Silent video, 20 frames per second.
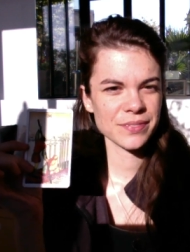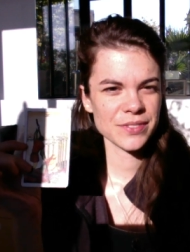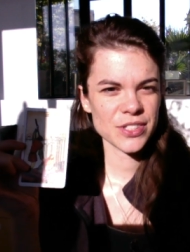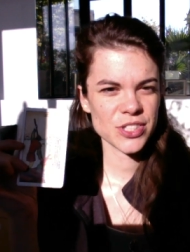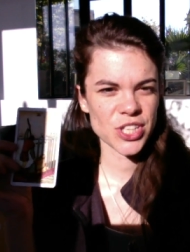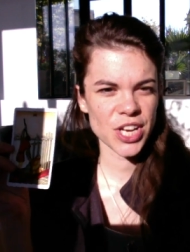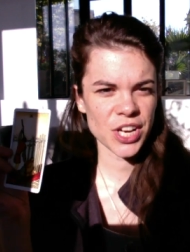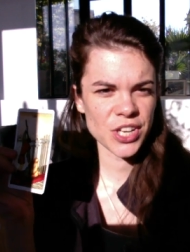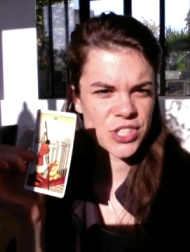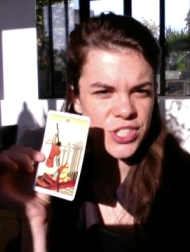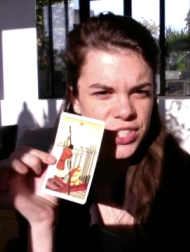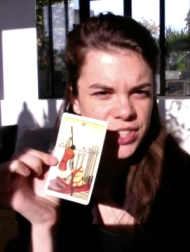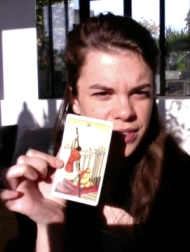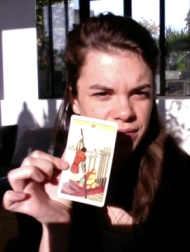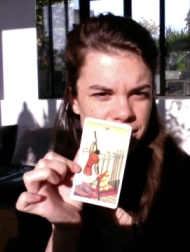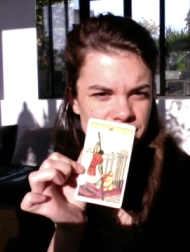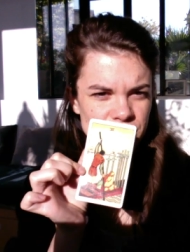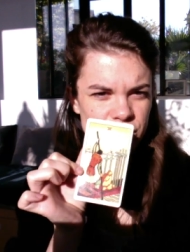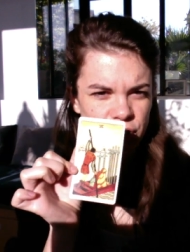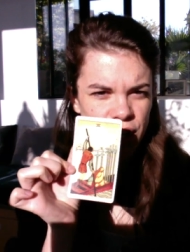Change.
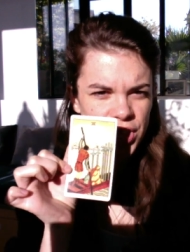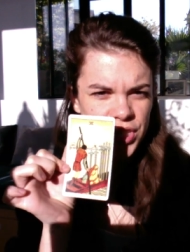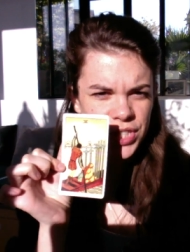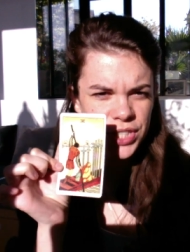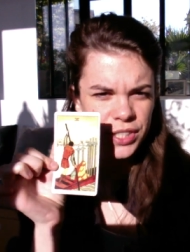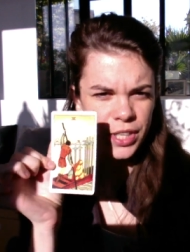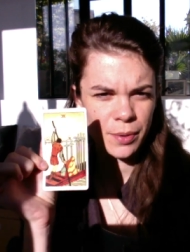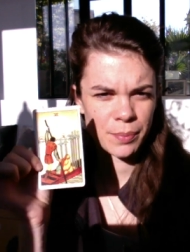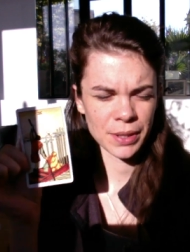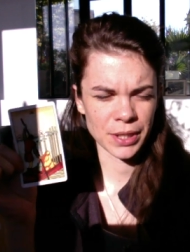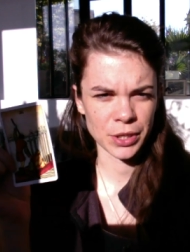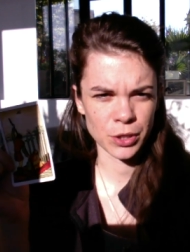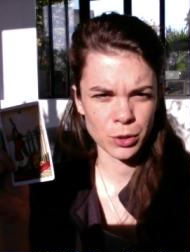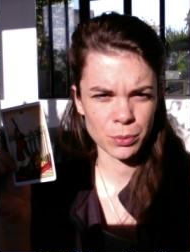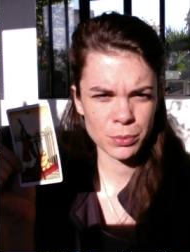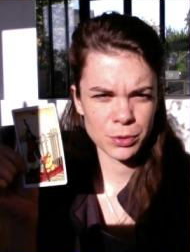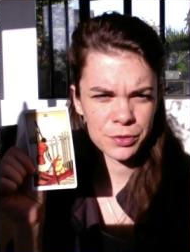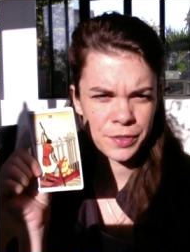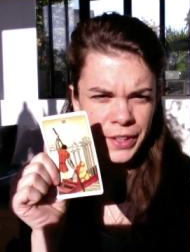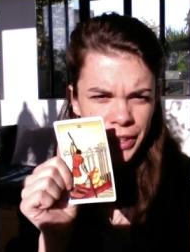Change is coming. You're
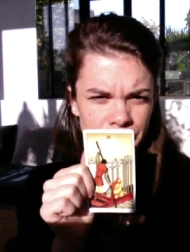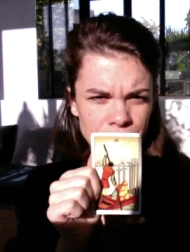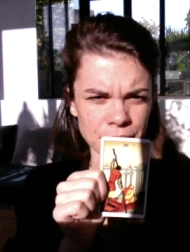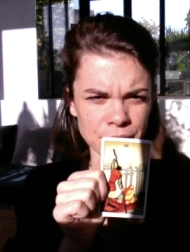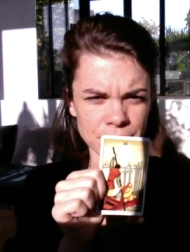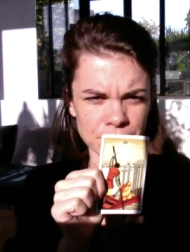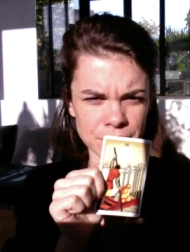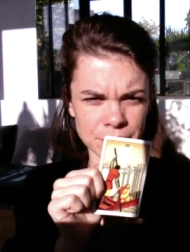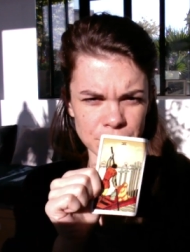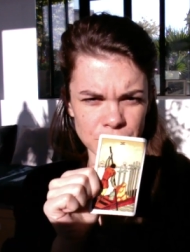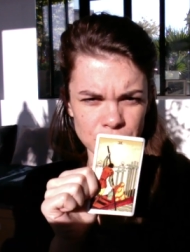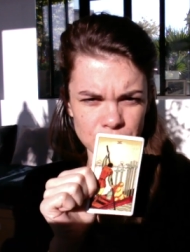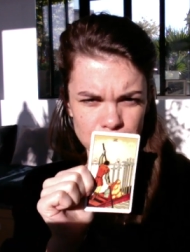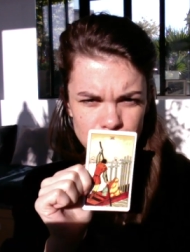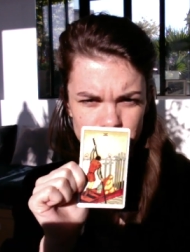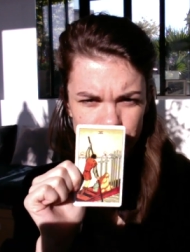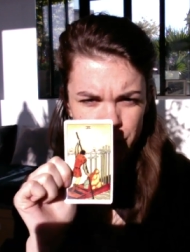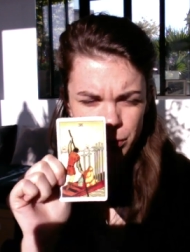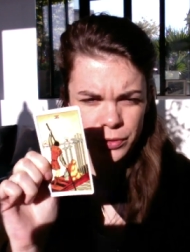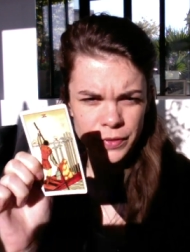moving on. You're
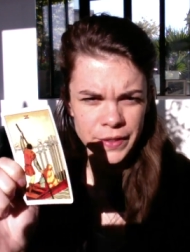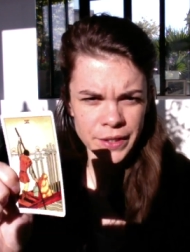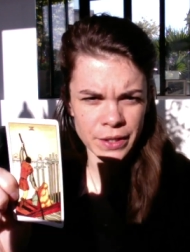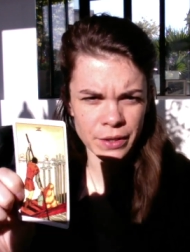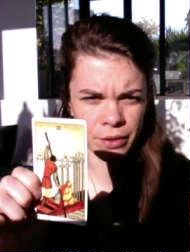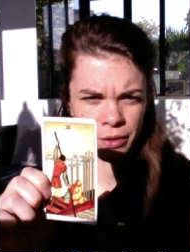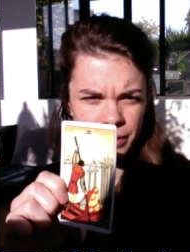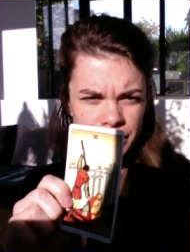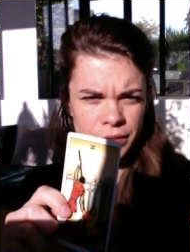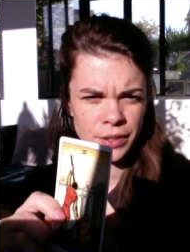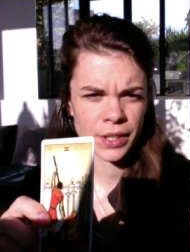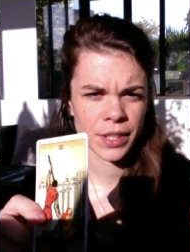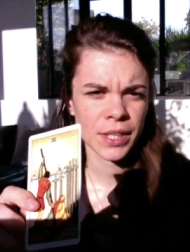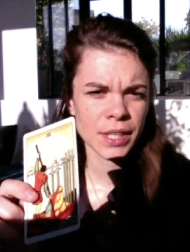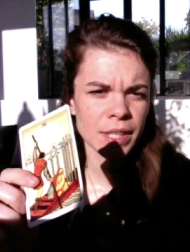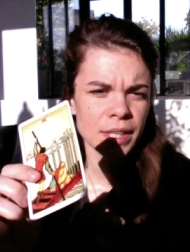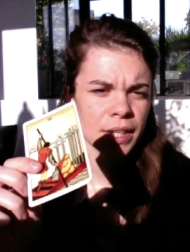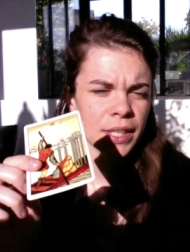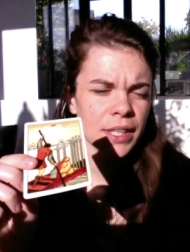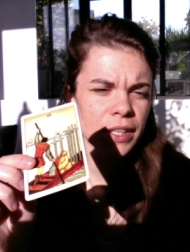moving on.
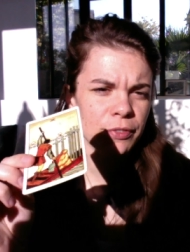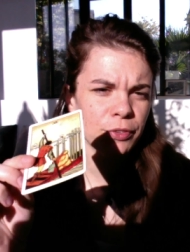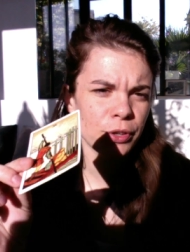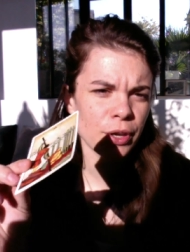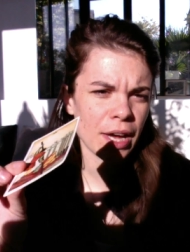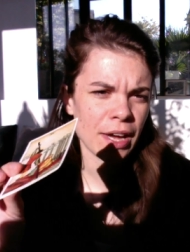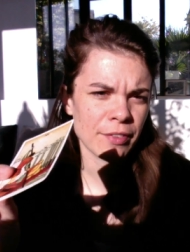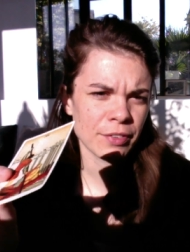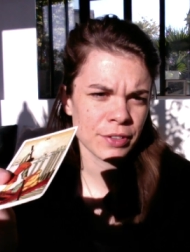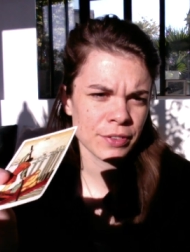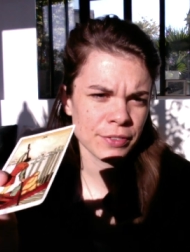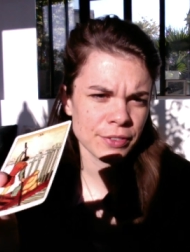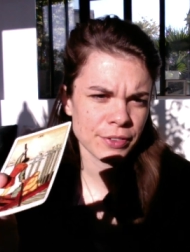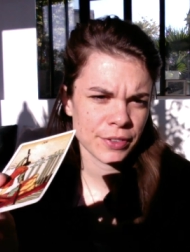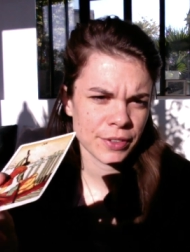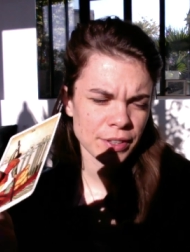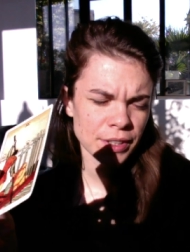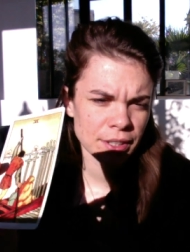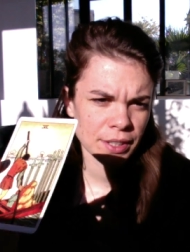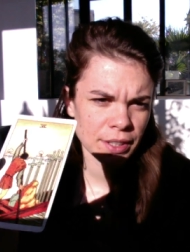If you haven't,
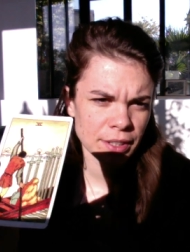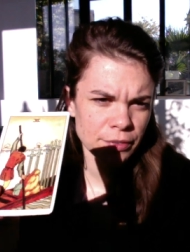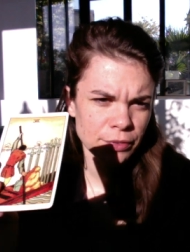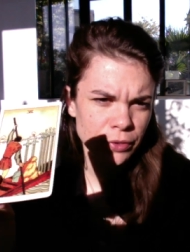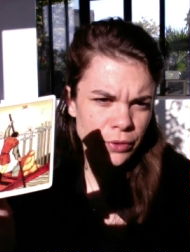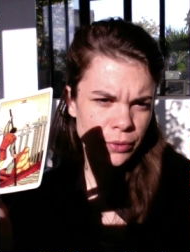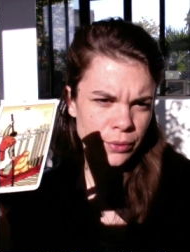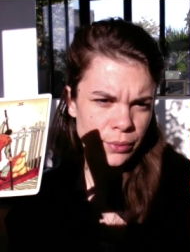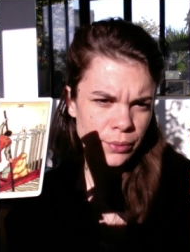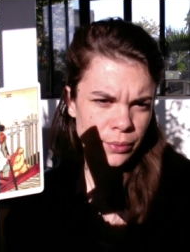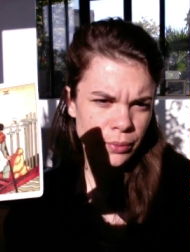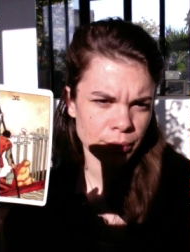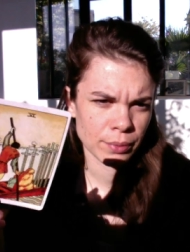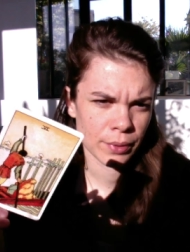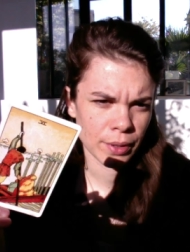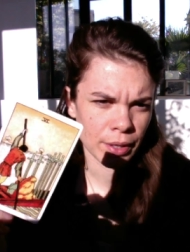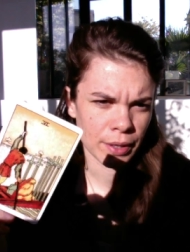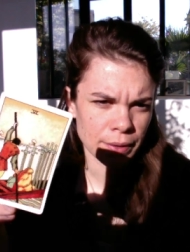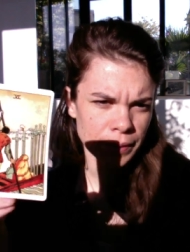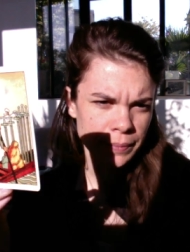if you
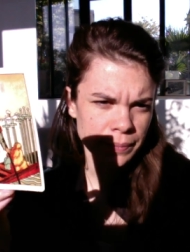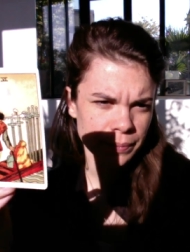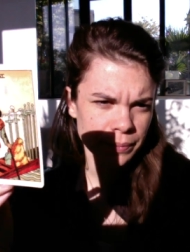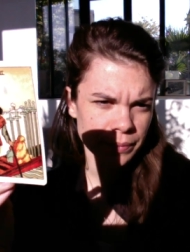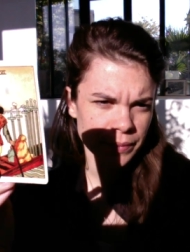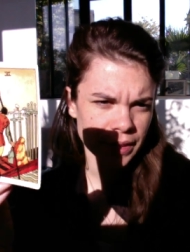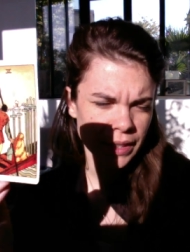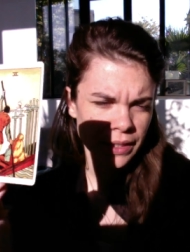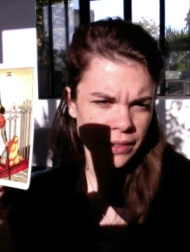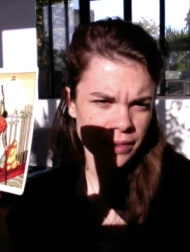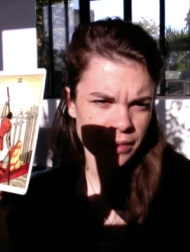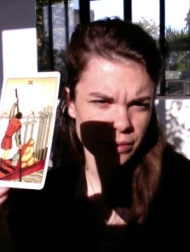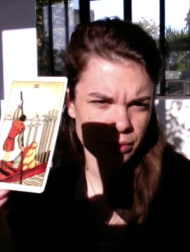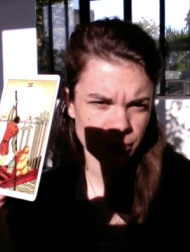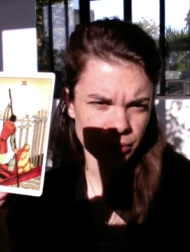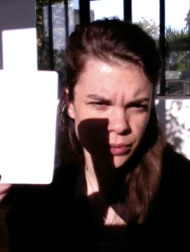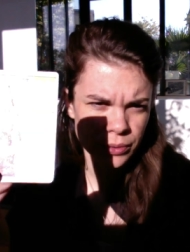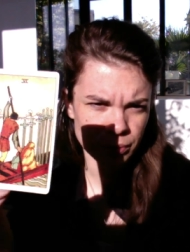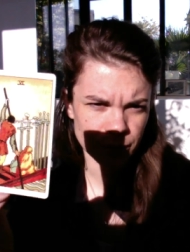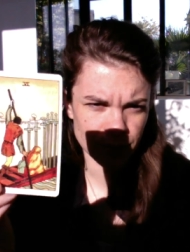um, need to,
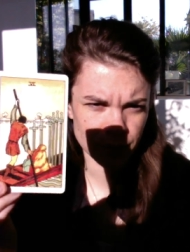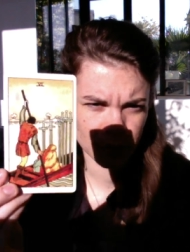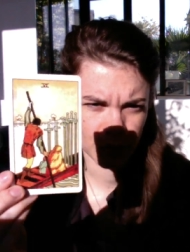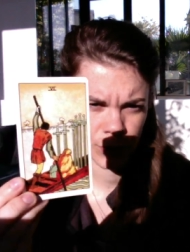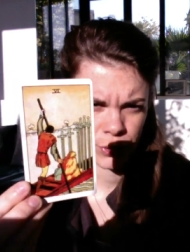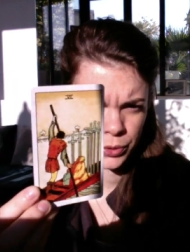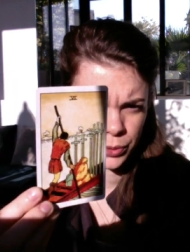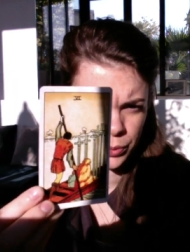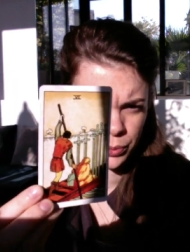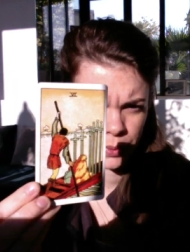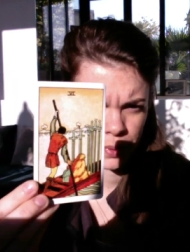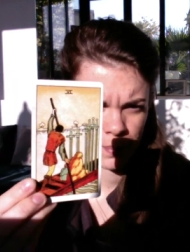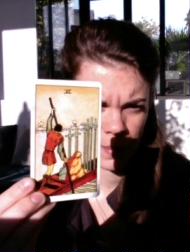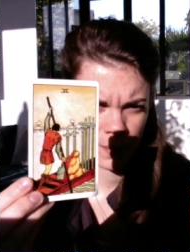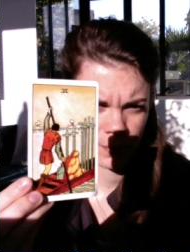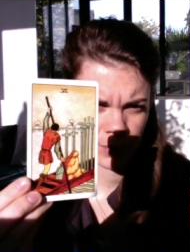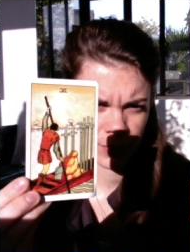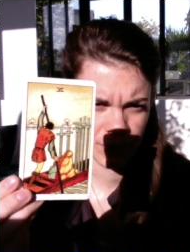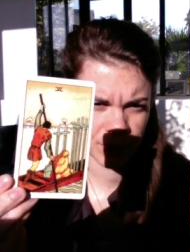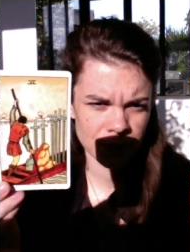you know,
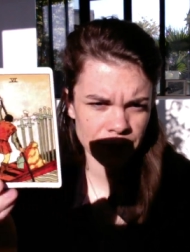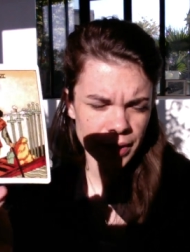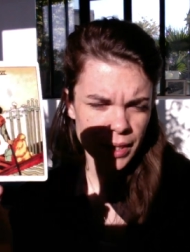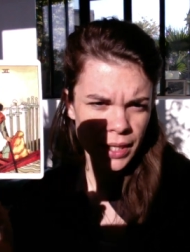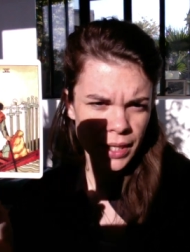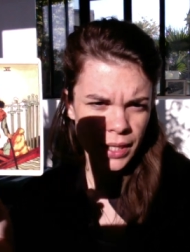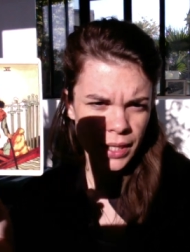remember,